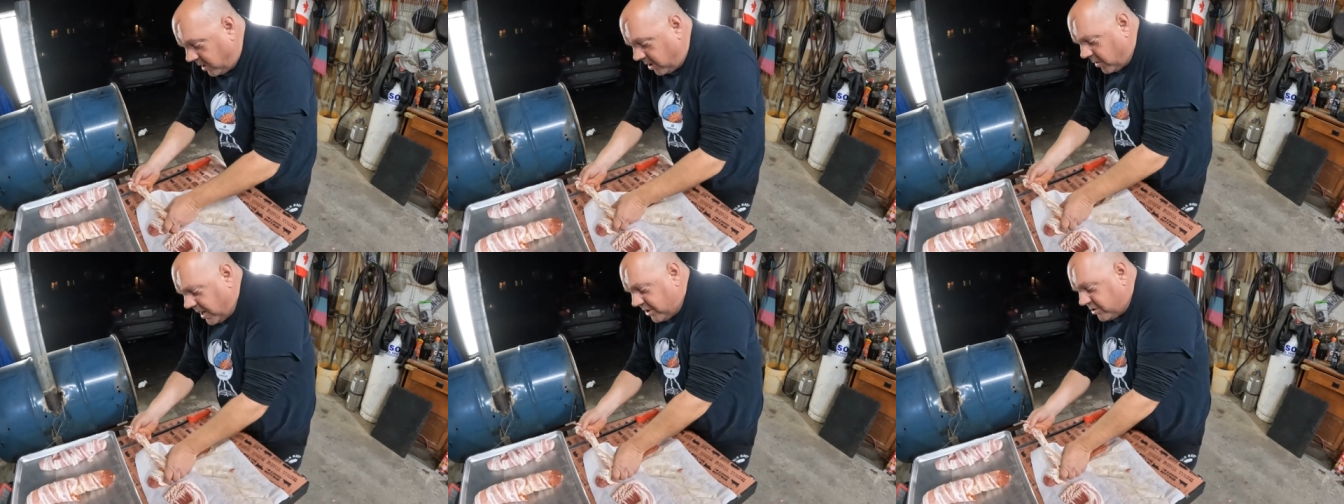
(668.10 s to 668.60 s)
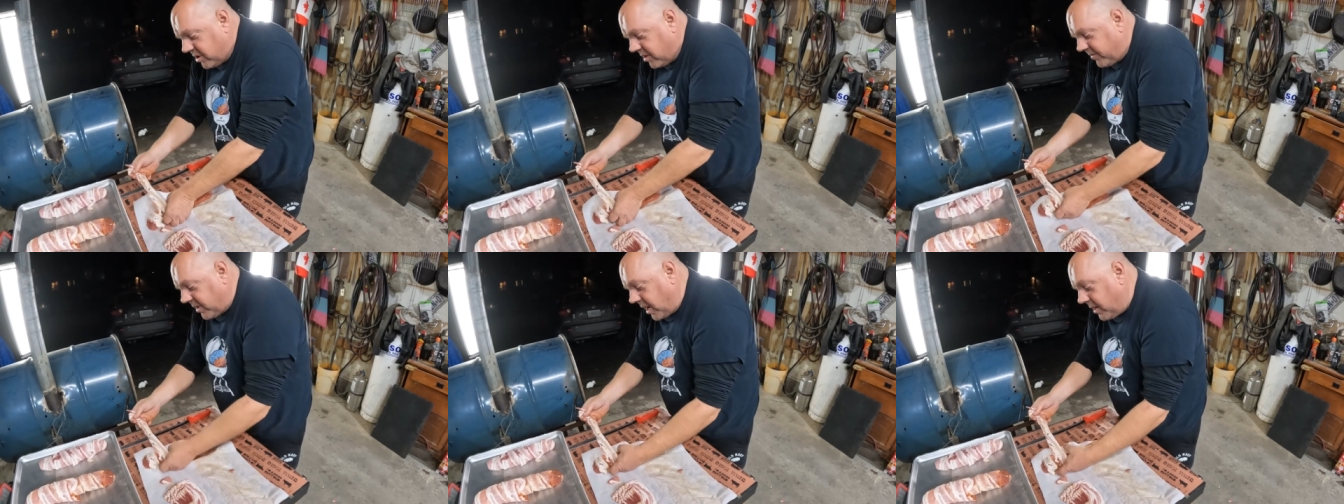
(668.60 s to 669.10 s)
You know what I should
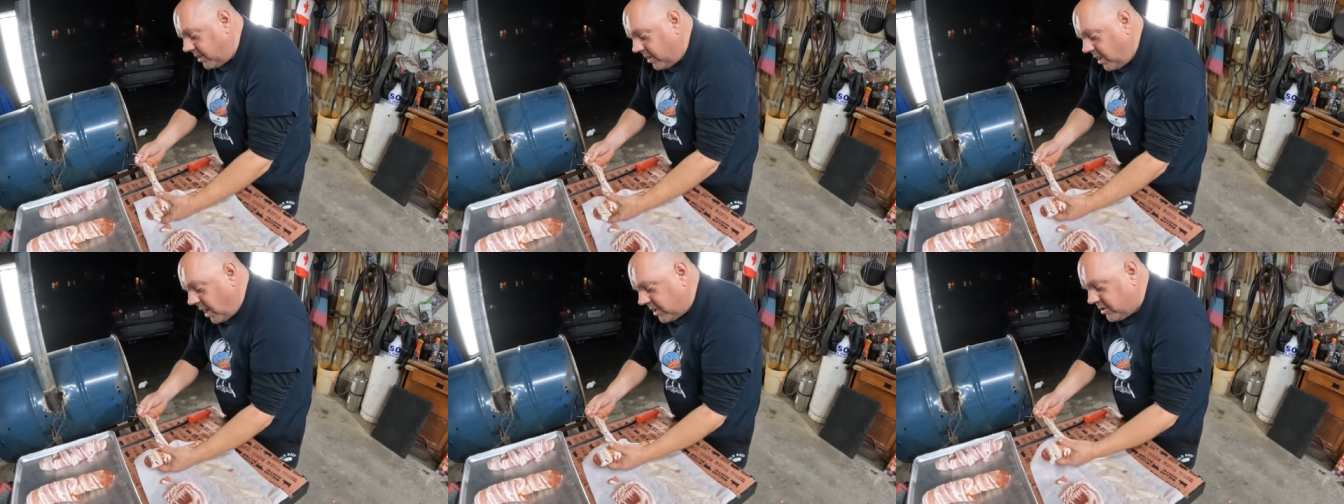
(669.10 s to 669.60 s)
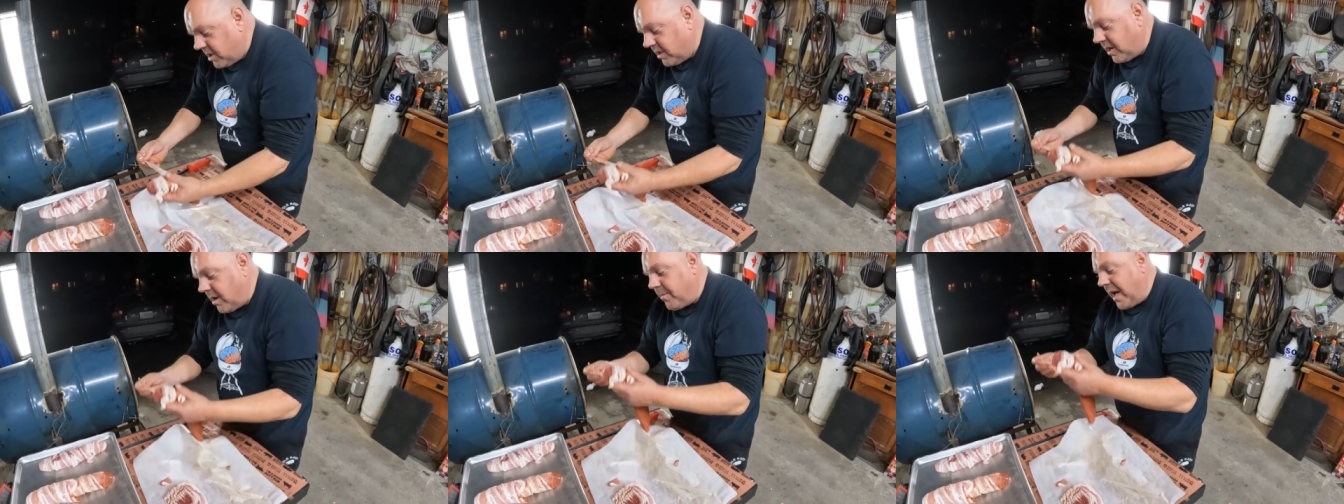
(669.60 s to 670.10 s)
have done? I should
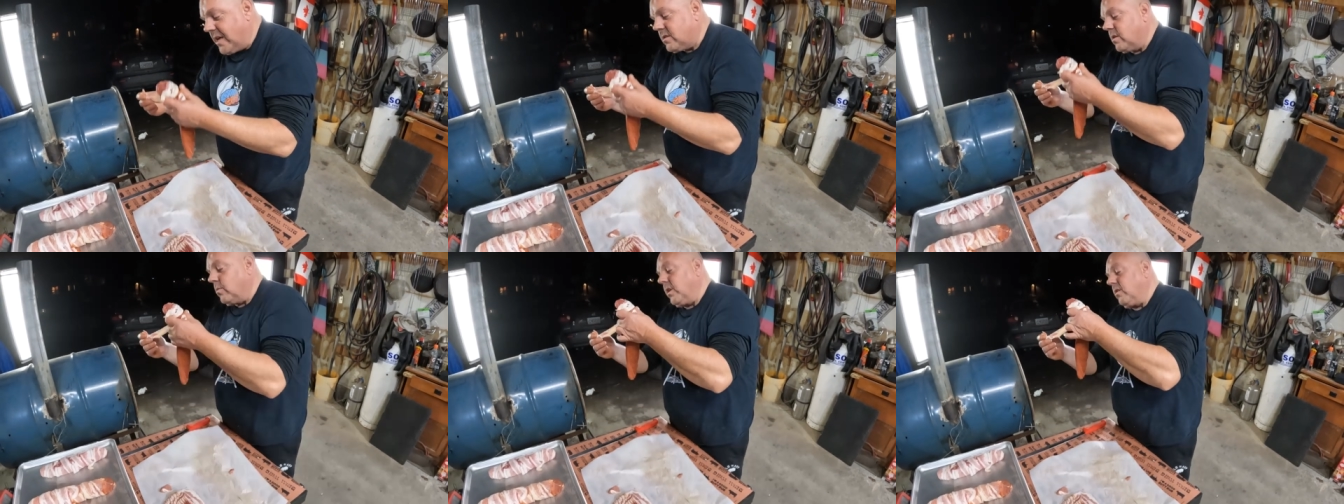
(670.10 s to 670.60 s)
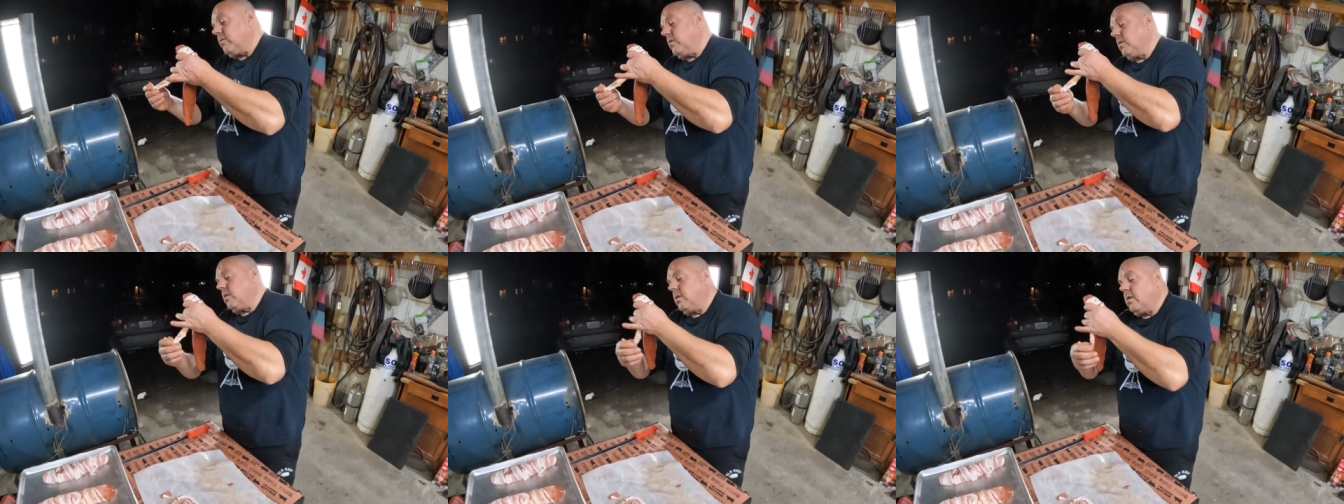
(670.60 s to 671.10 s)
have done a basket weave,
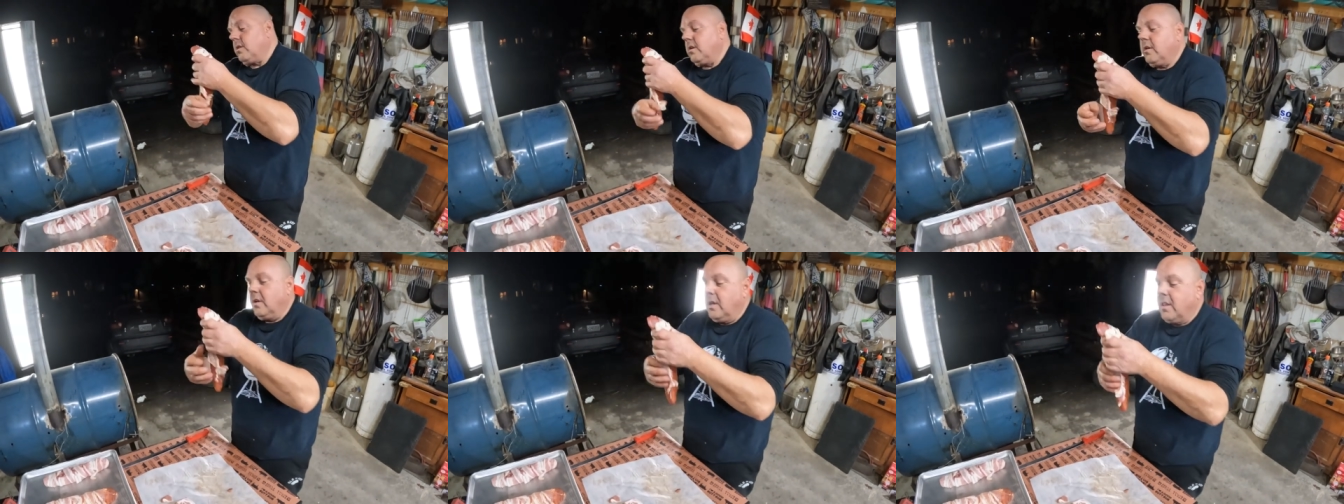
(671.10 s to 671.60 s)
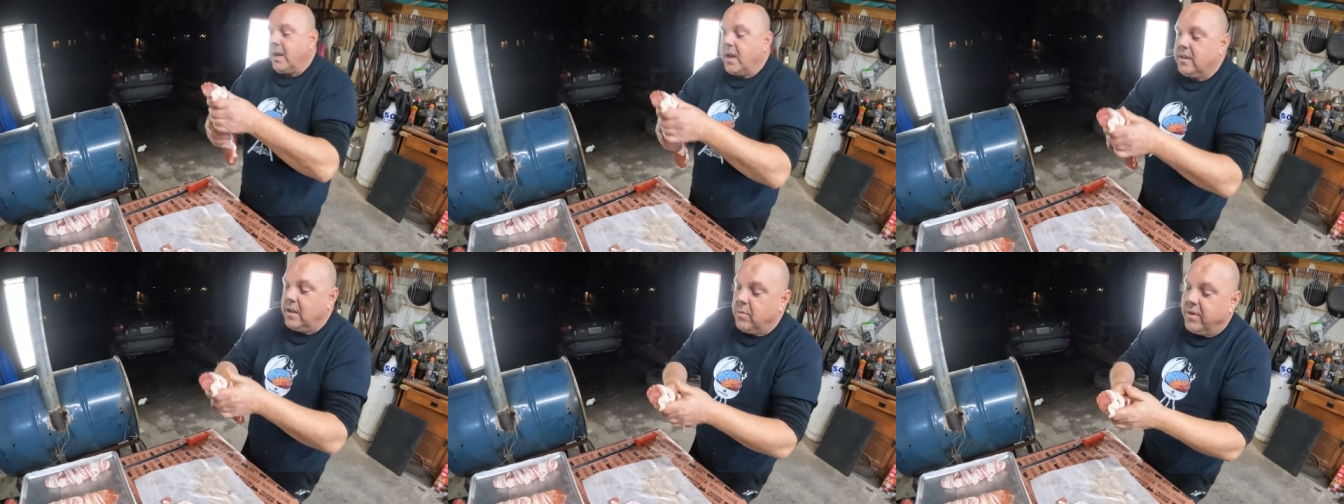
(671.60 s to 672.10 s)
like
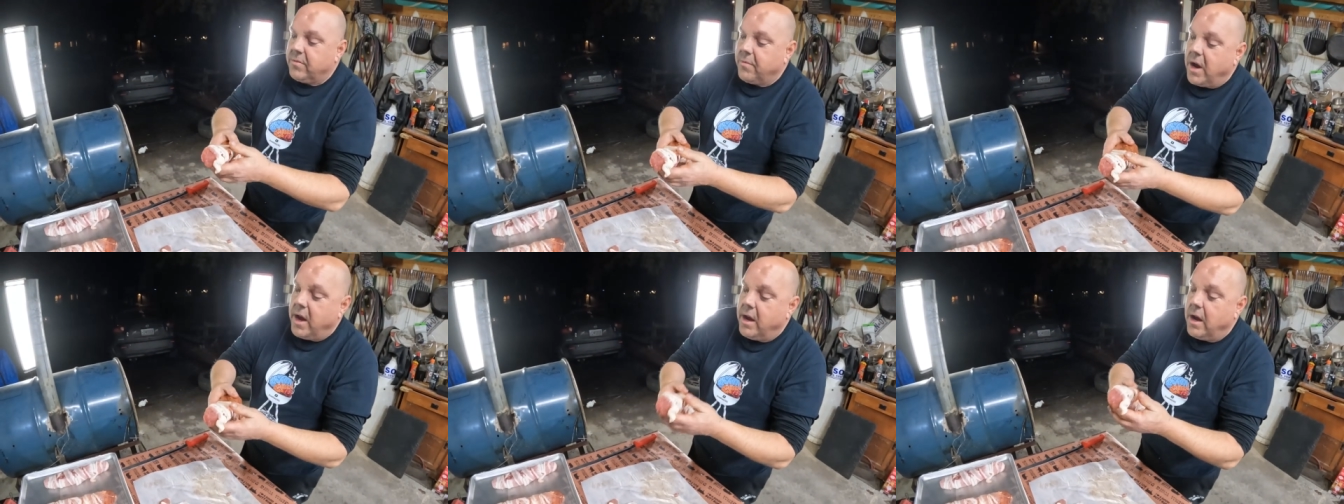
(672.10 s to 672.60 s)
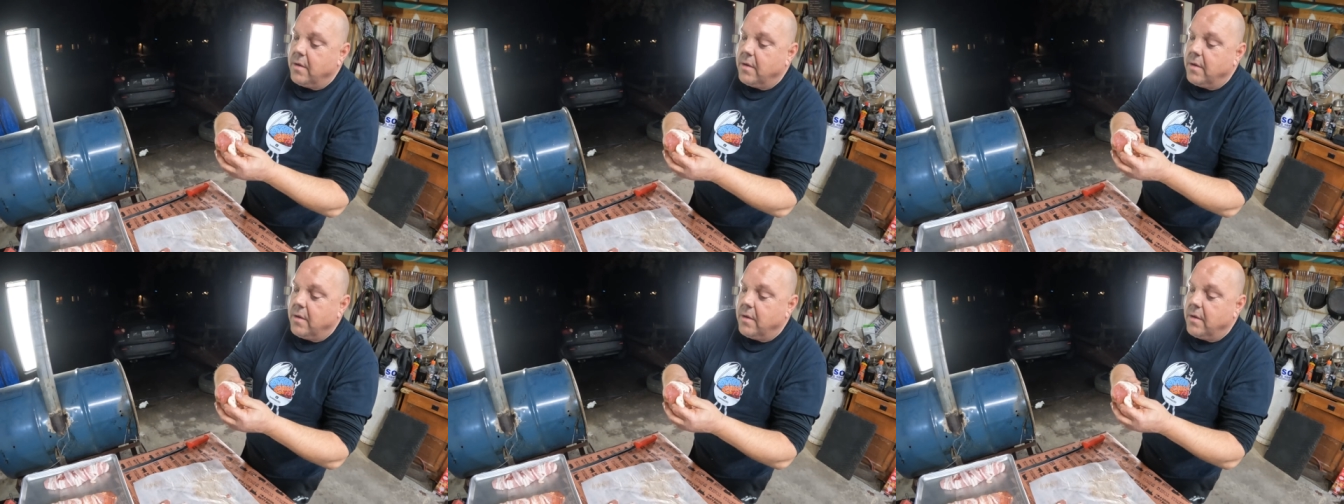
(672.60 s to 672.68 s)
I did with my